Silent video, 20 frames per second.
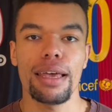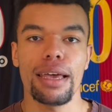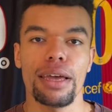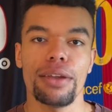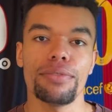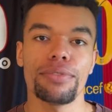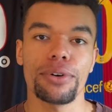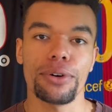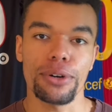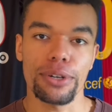And
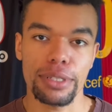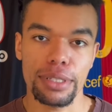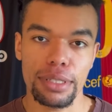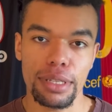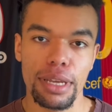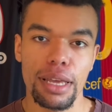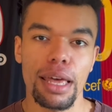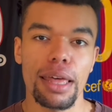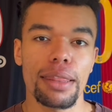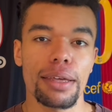of course,
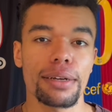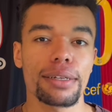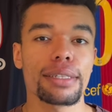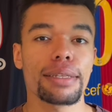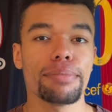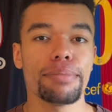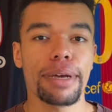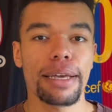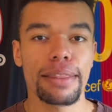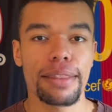there's a
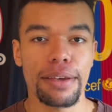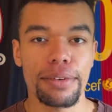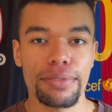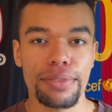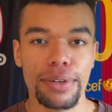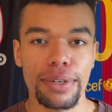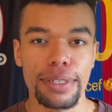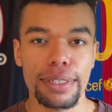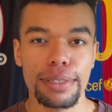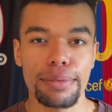big
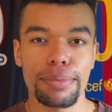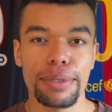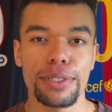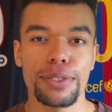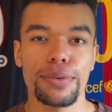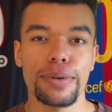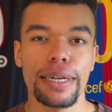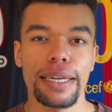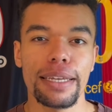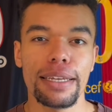difference
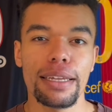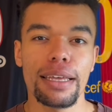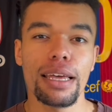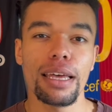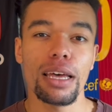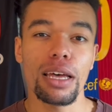between